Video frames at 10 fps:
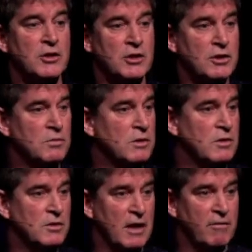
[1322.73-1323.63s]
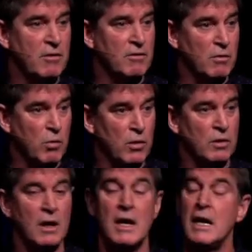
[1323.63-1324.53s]
world. And so
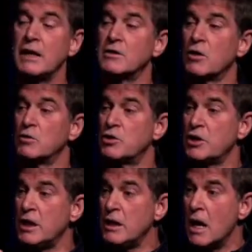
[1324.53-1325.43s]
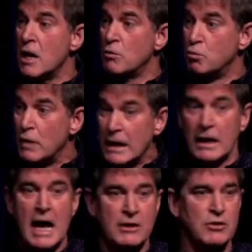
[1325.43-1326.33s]
she realized who Jesus was,
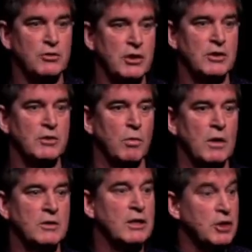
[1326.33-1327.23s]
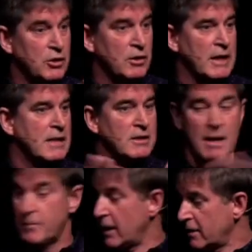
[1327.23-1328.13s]
and she took that step that I talked about just a
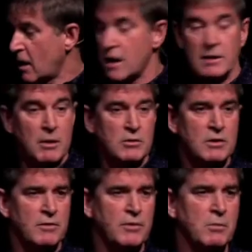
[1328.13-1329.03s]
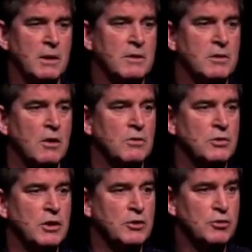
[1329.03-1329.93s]
few minutes ago. She trusted
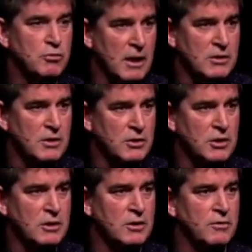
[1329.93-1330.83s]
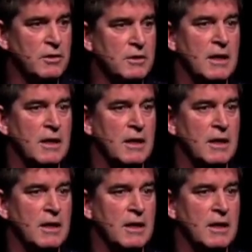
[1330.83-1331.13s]
Jesus for the salvation of her sins.